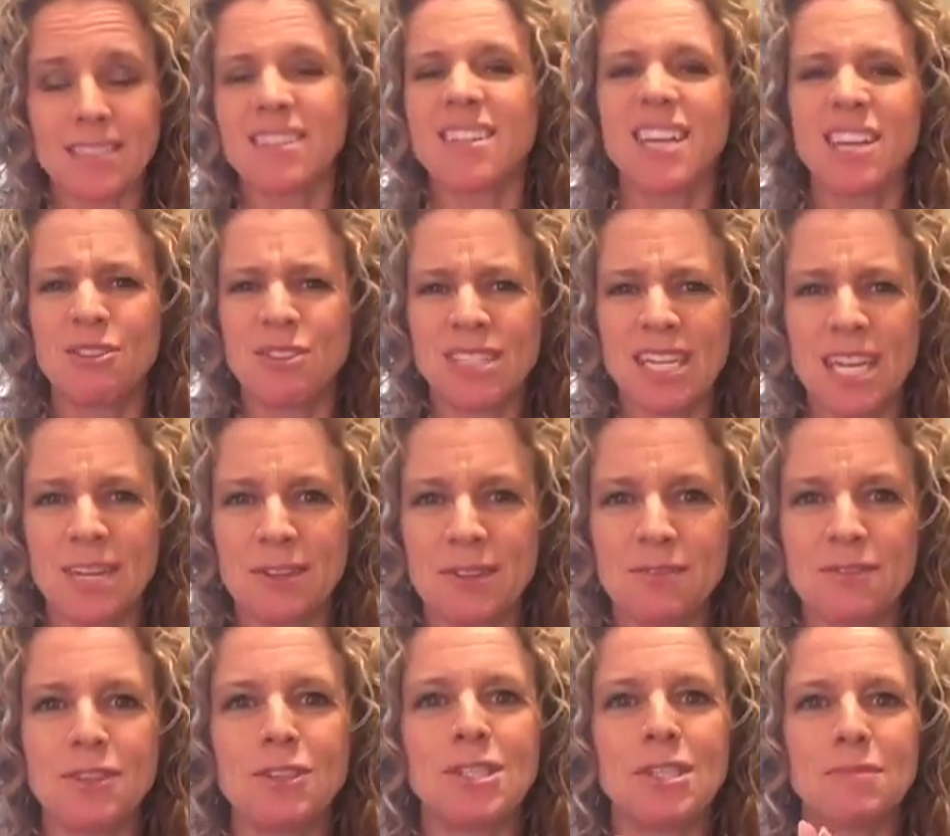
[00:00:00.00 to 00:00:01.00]
I know it's kind of
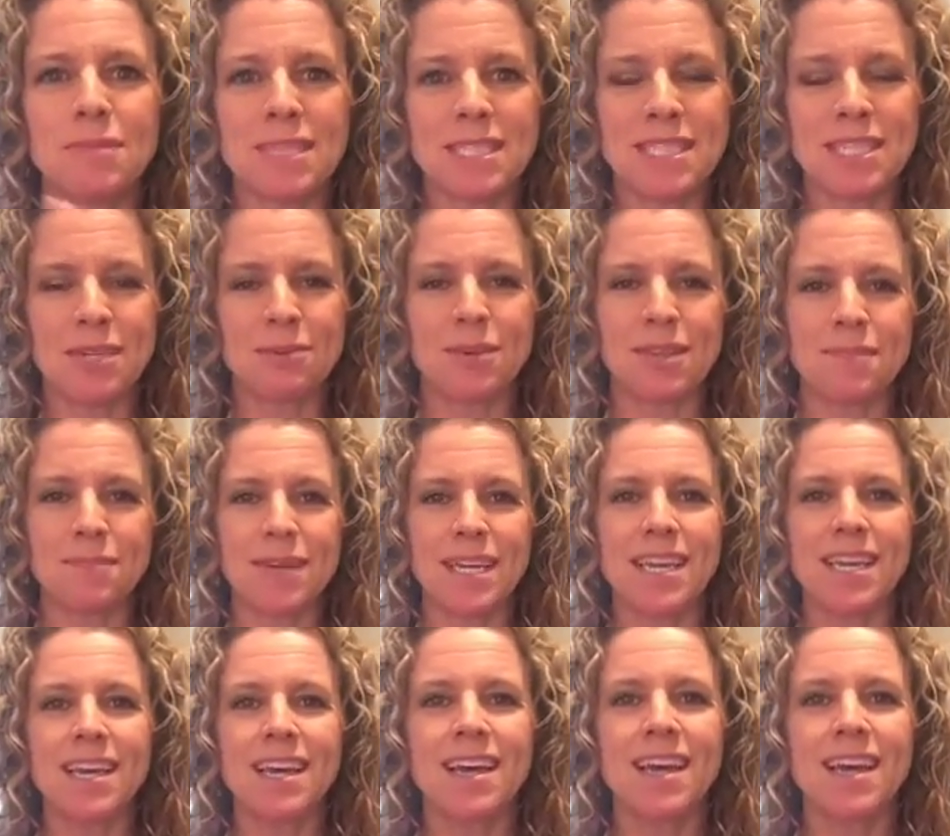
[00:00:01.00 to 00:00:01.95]
confusing, but stick with me.